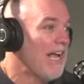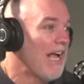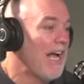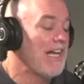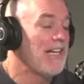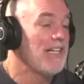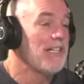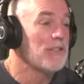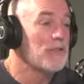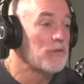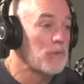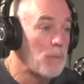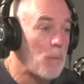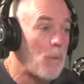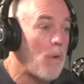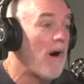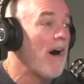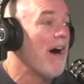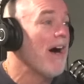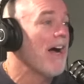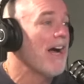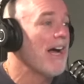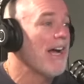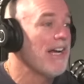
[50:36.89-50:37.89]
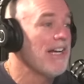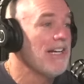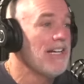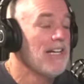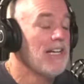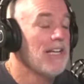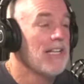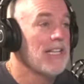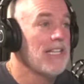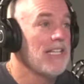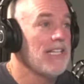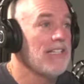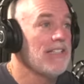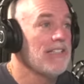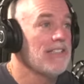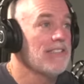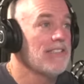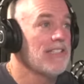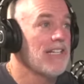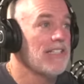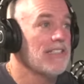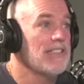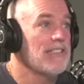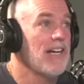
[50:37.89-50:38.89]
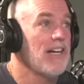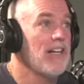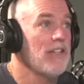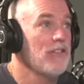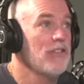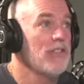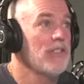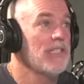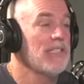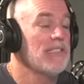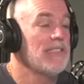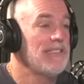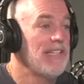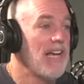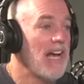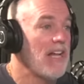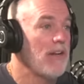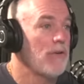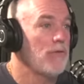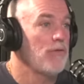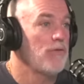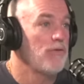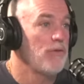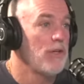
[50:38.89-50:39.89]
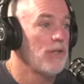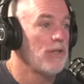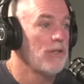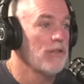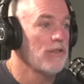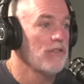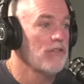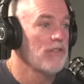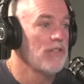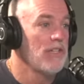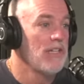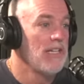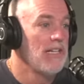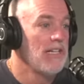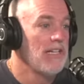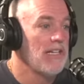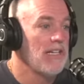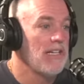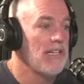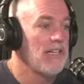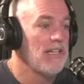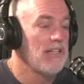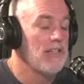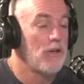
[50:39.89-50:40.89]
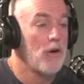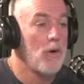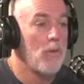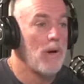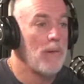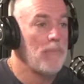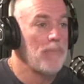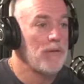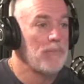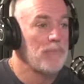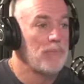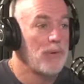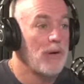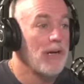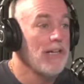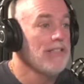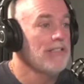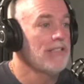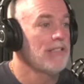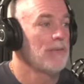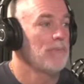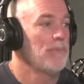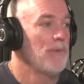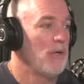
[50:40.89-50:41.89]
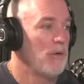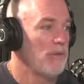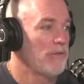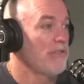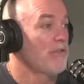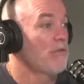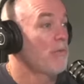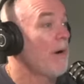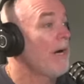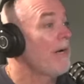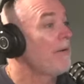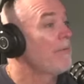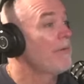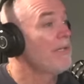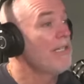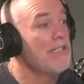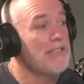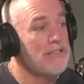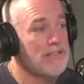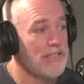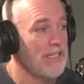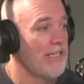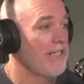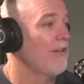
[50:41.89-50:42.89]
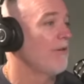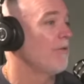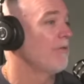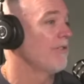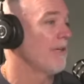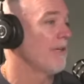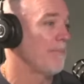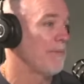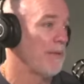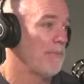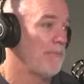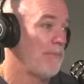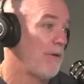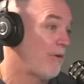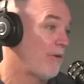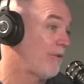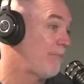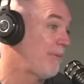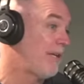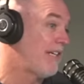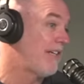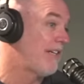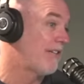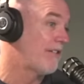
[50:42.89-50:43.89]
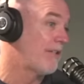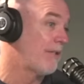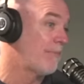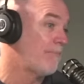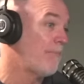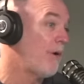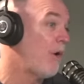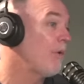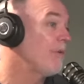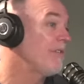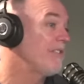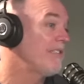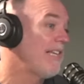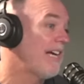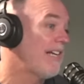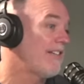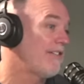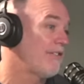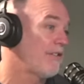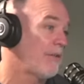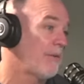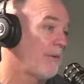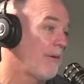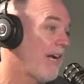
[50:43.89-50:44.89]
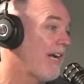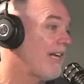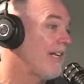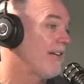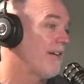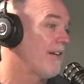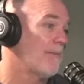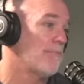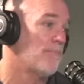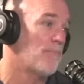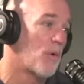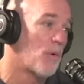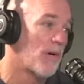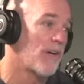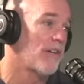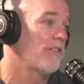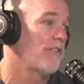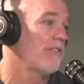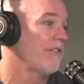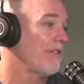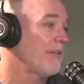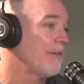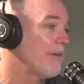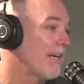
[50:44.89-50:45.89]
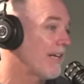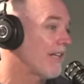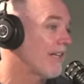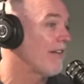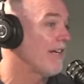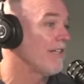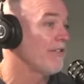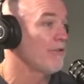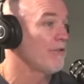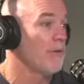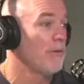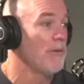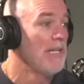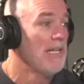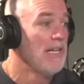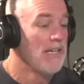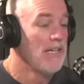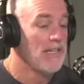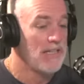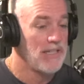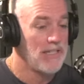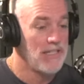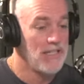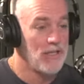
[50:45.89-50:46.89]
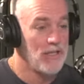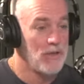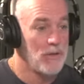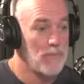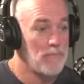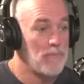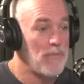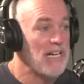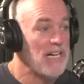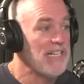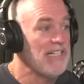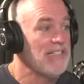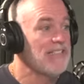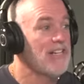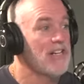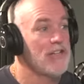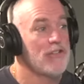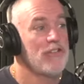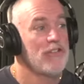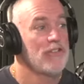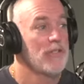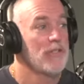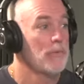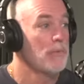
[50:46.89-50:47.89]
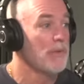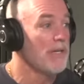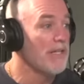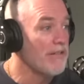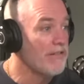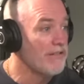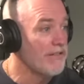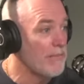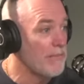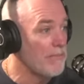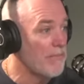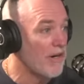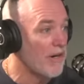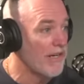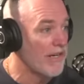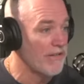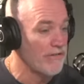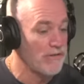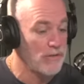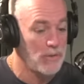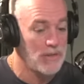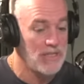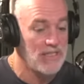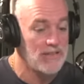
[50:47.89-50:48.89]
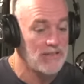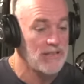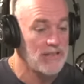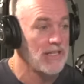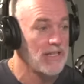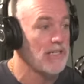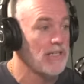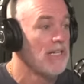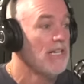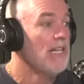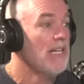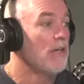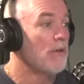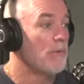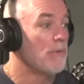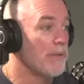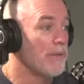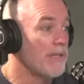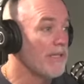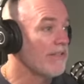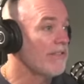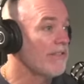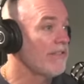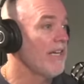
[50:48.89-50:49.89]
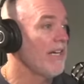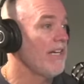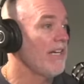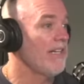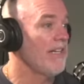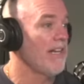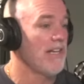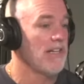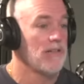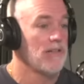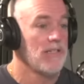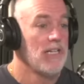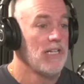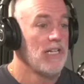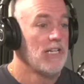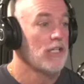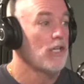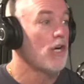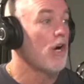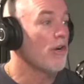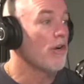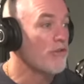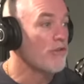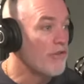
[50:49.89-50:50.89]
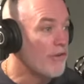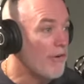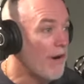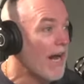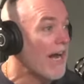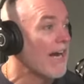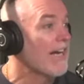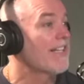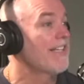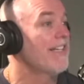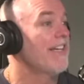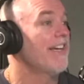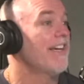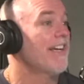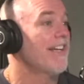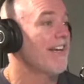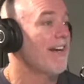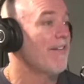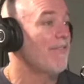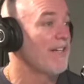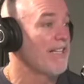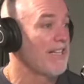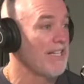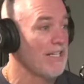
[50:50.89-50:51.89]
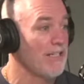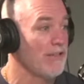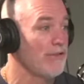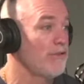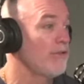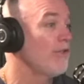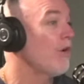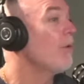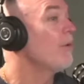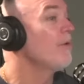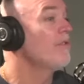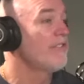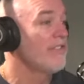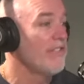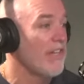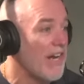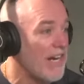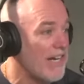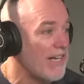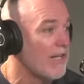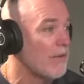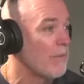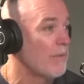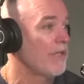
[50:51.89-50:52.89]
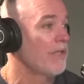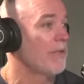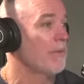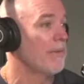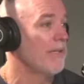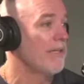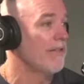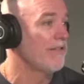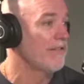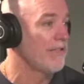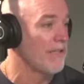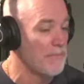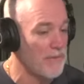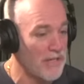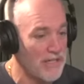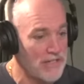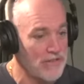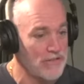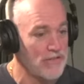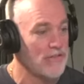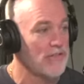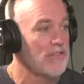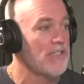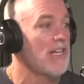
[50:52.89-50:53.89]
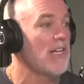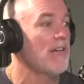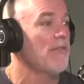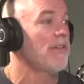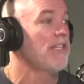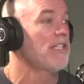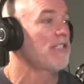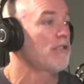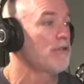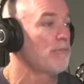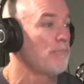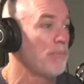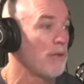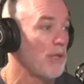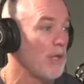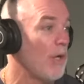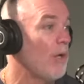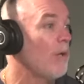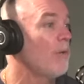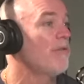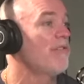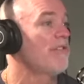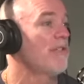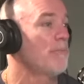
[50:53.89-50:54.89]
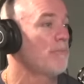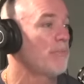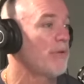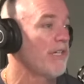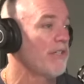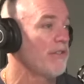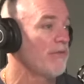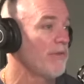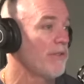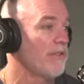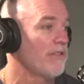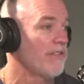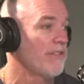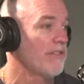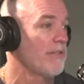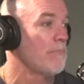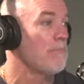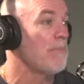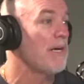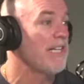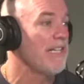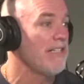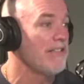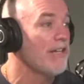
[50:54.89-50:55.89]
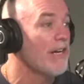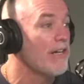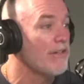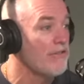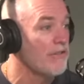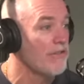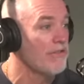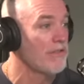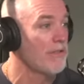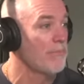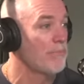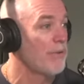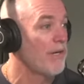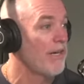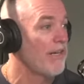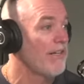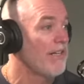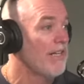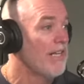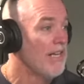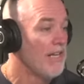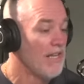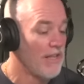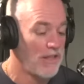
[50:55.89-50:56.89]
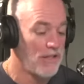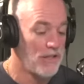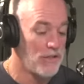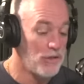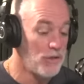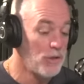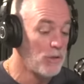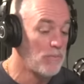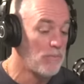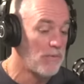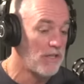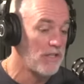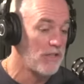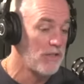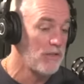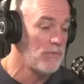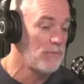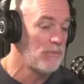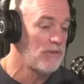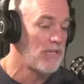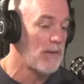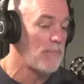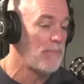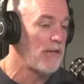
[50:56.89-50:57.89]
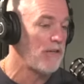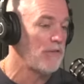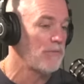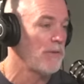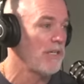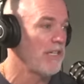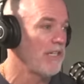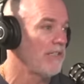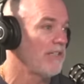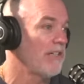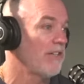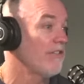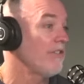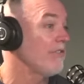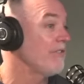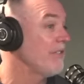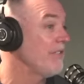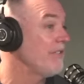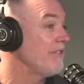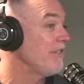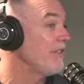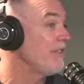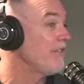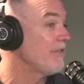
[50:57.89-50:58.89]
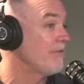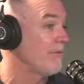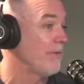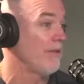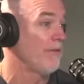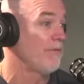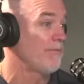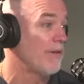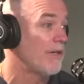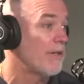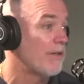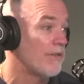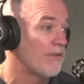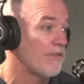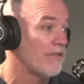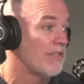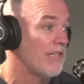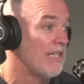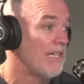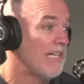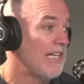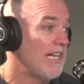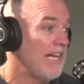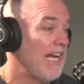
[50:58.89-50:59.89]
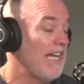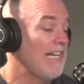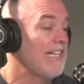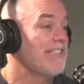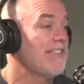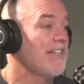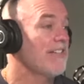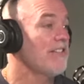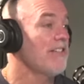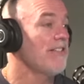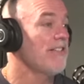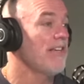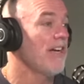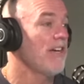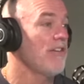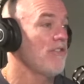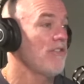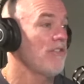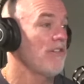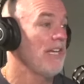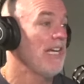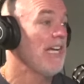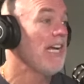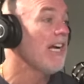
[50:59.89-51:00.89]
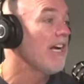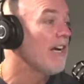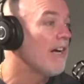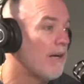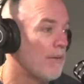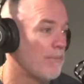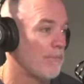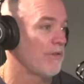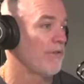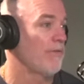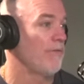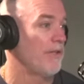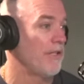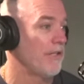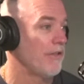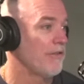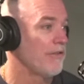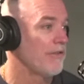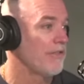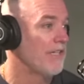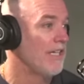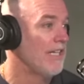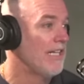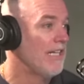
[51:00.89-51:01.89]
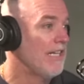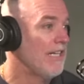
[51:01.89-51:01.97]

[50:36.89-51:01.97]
And it's why things that touch the debt first go up in price the most. It's why real estate goes up the most, because the most debt is created on mortgages and credit lines. So the money touches the real estate market. So things like real estate and contracting and everything associated with the real estate market just kind of explodes in price first, because the money touches the price. The new debt-based money touches these industries first, and it doesn't touch incomes first.